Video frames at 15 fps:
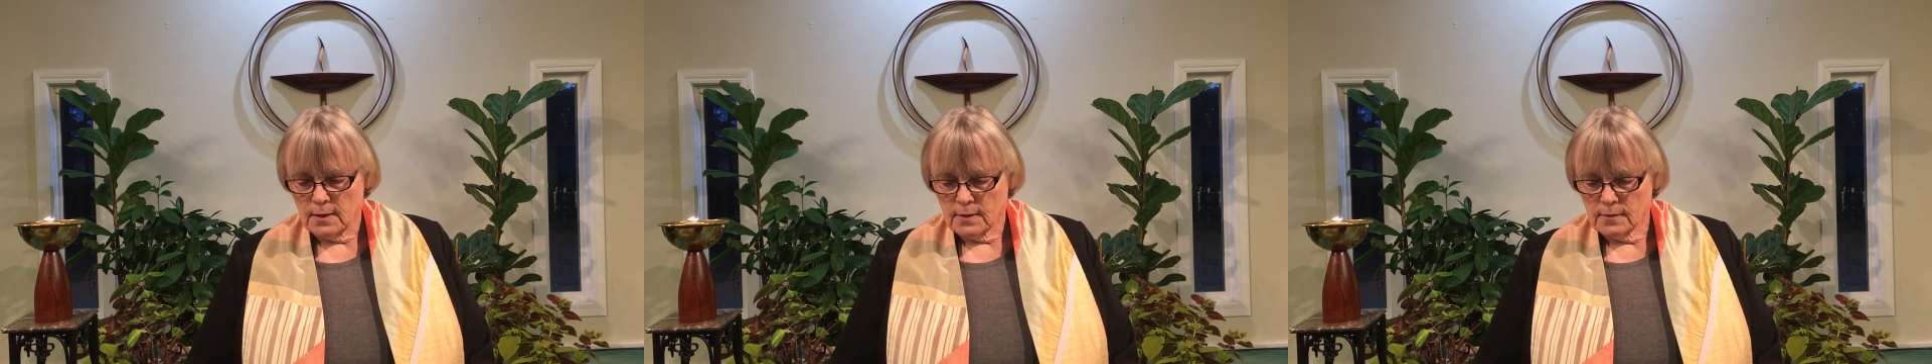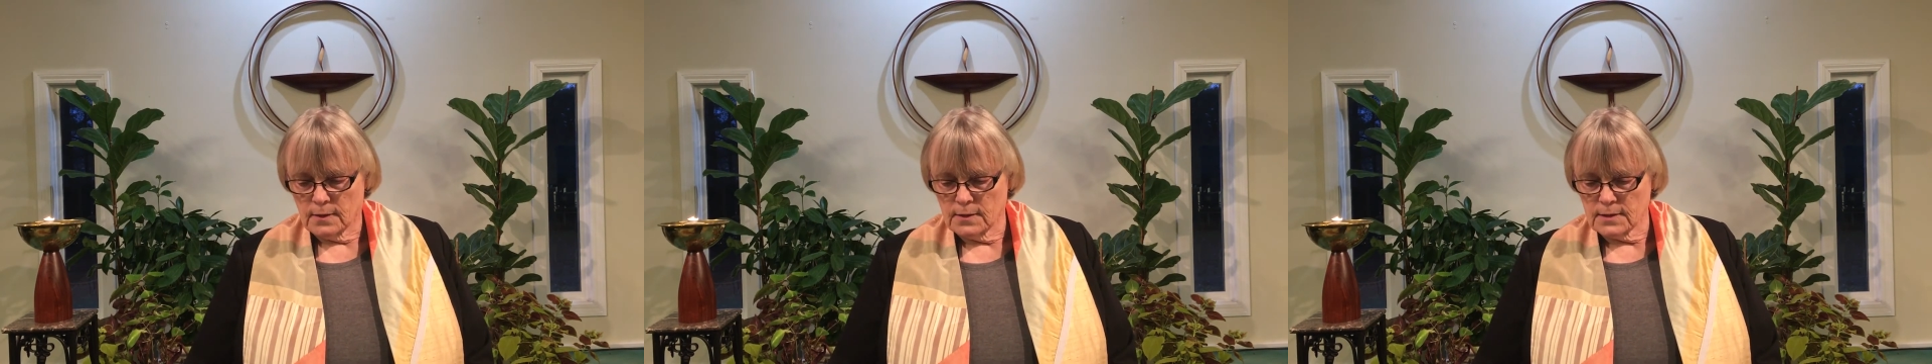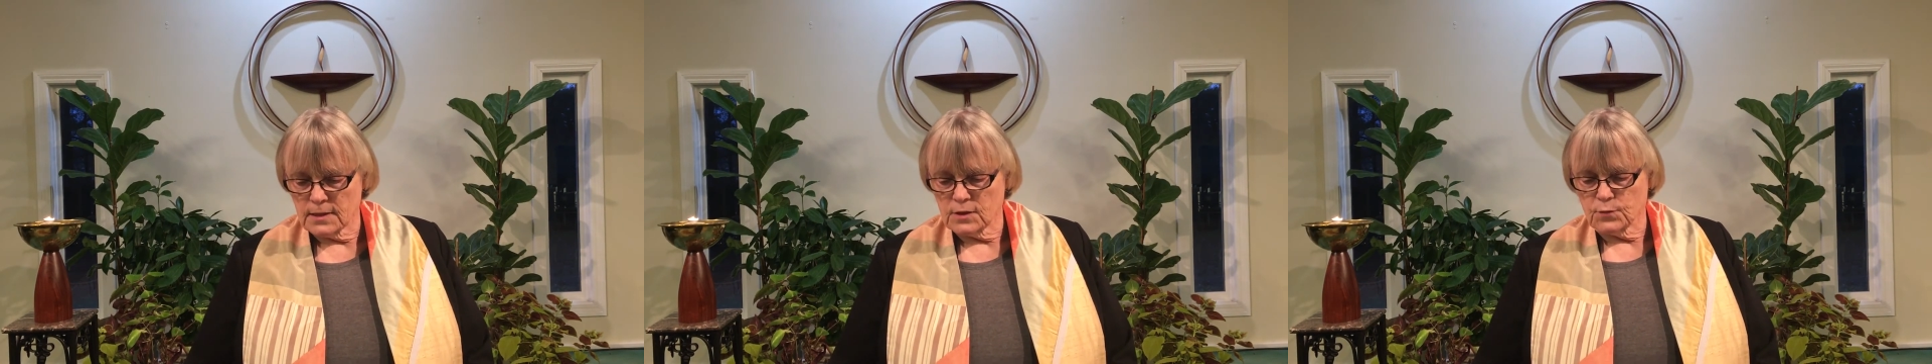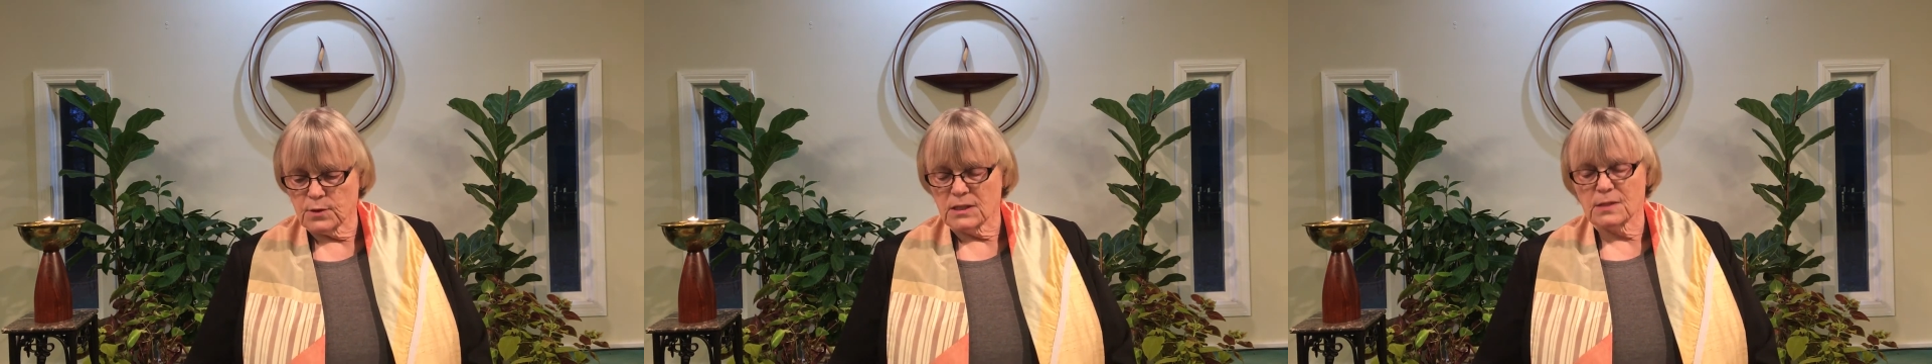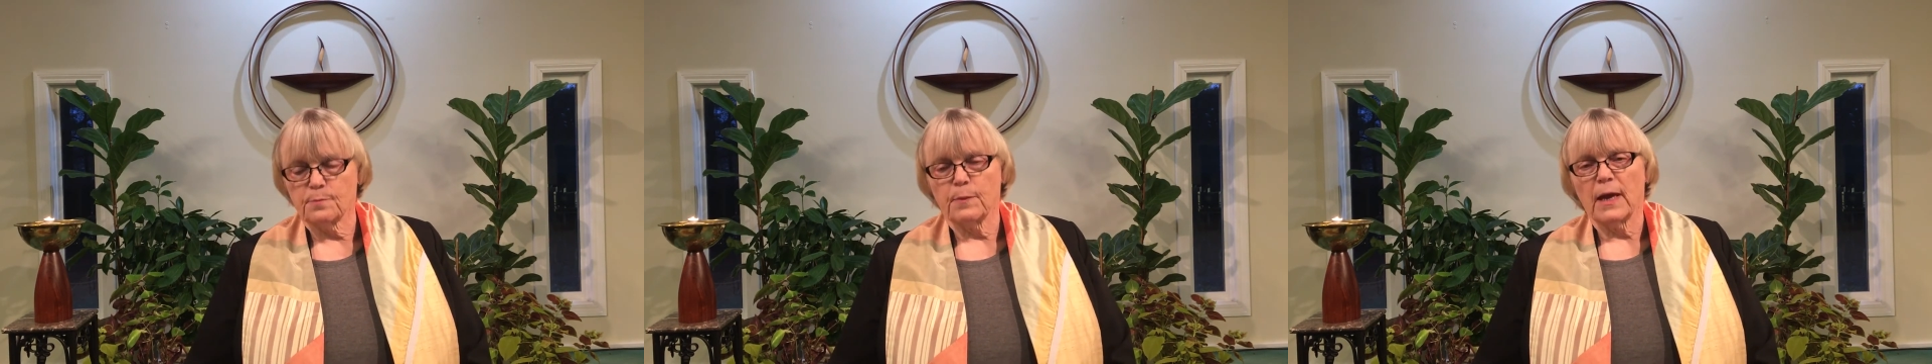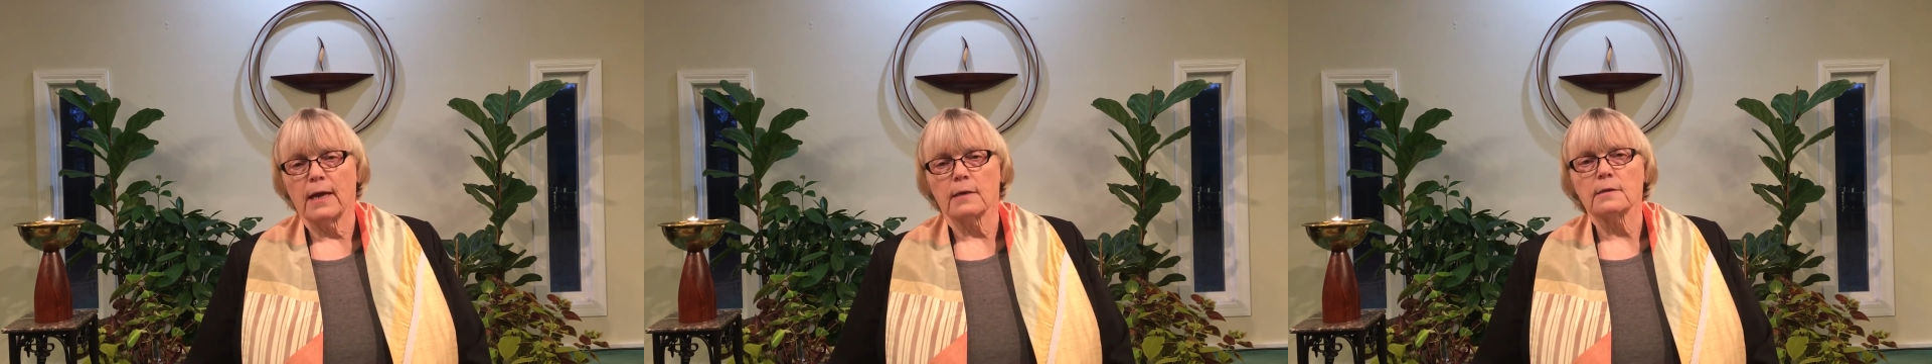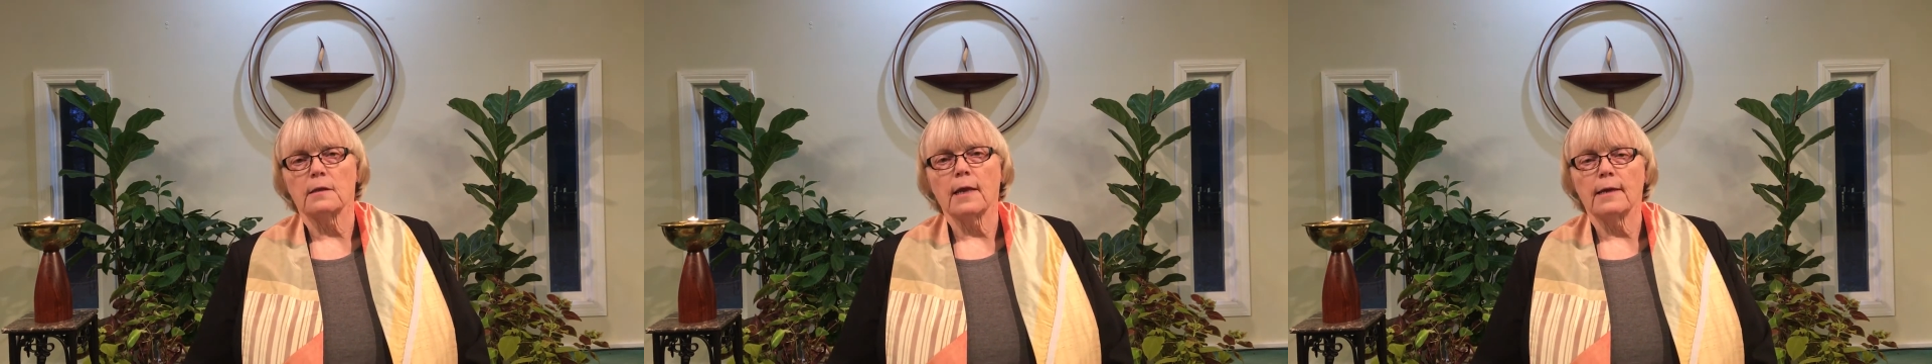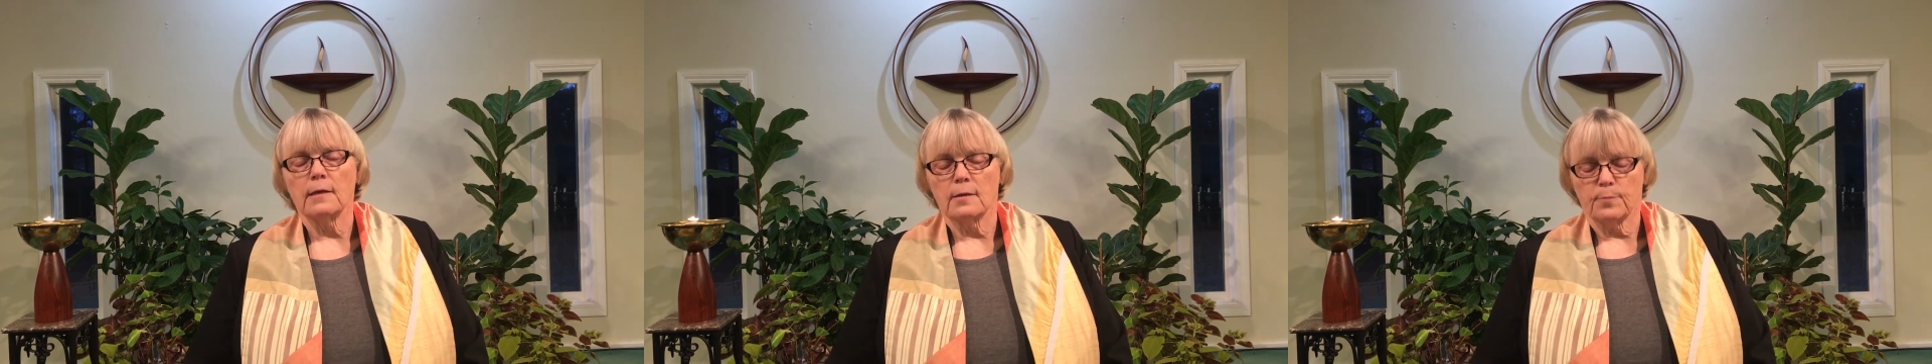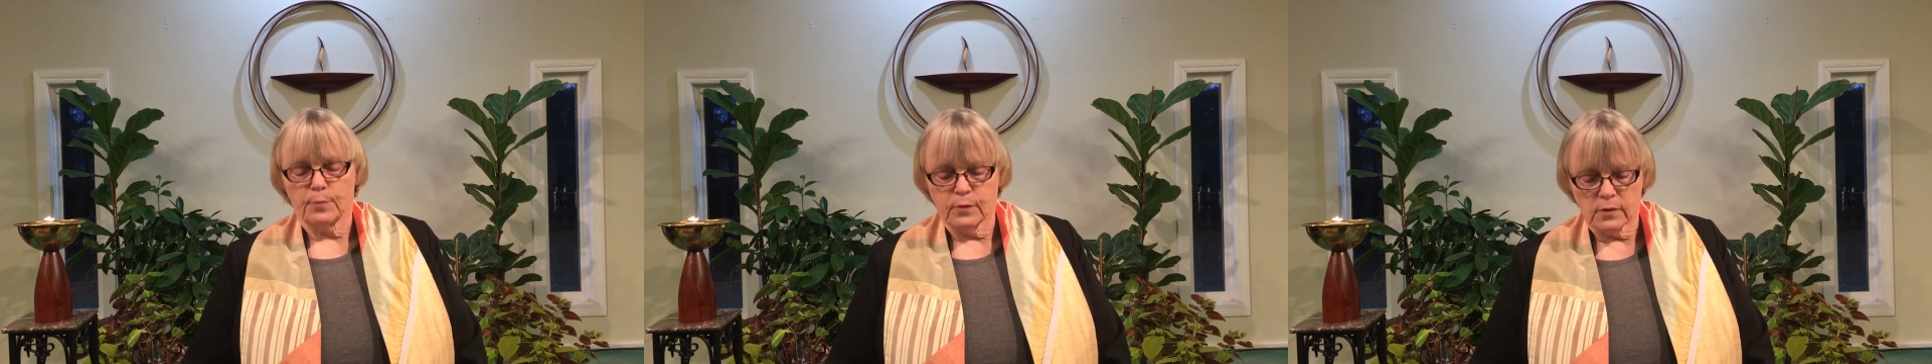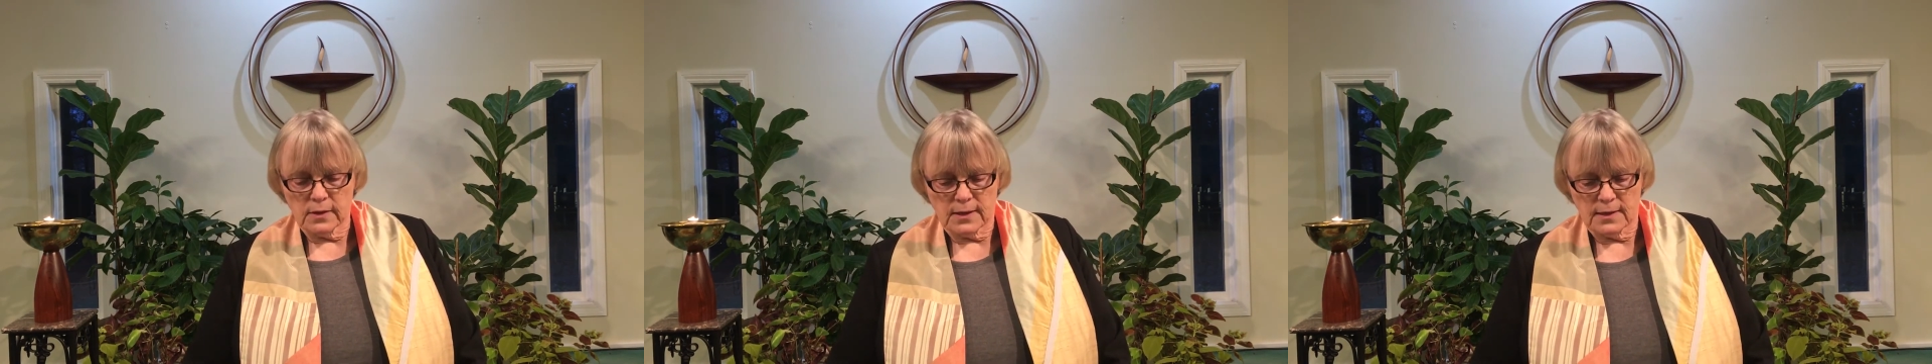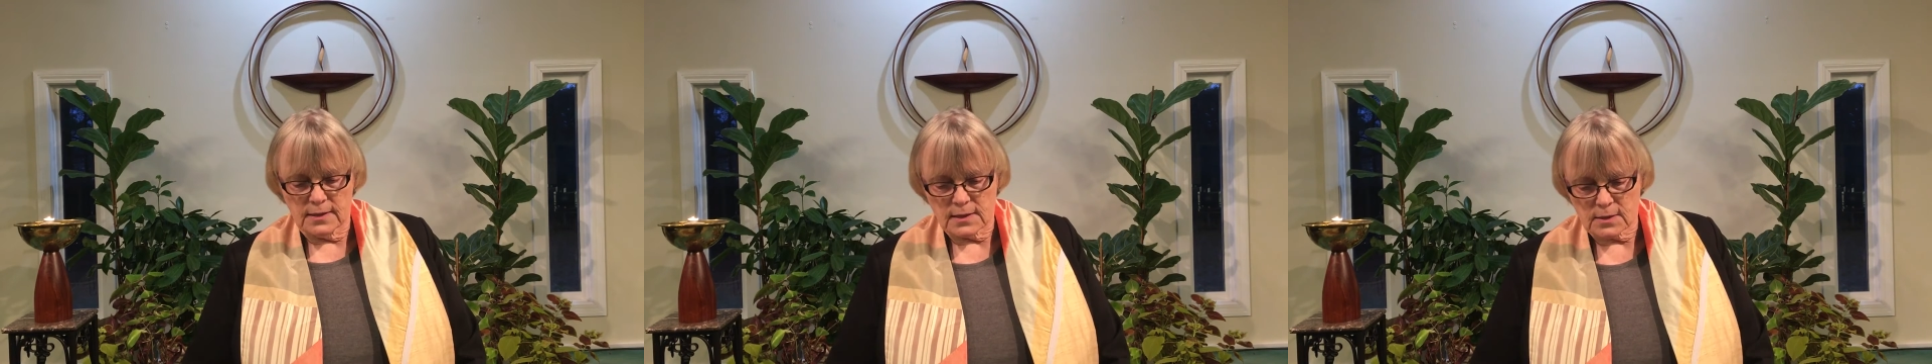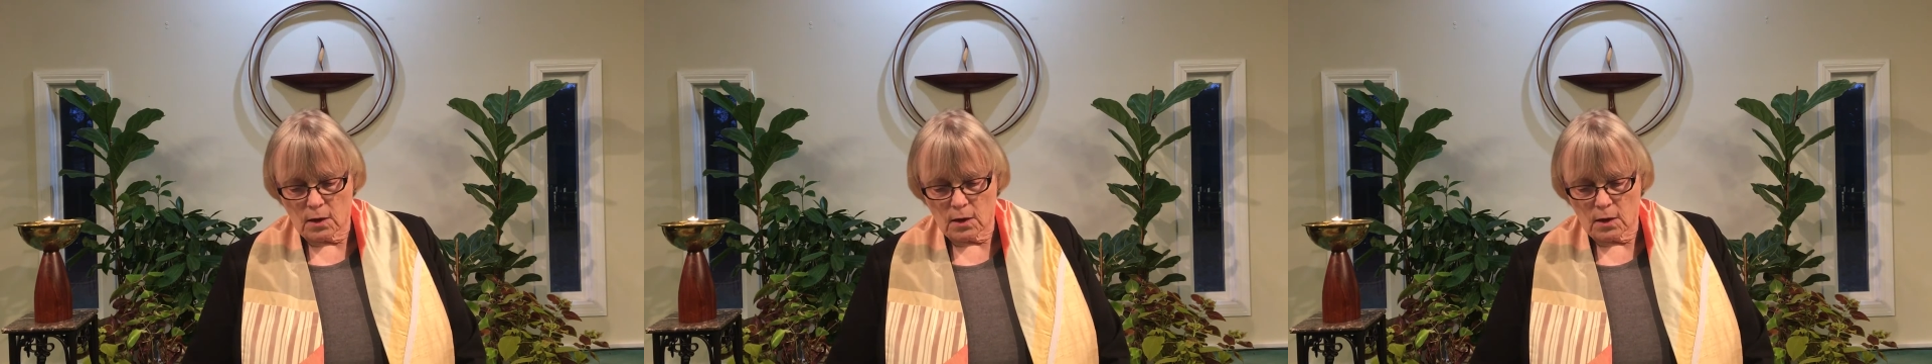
the disrespect, let it please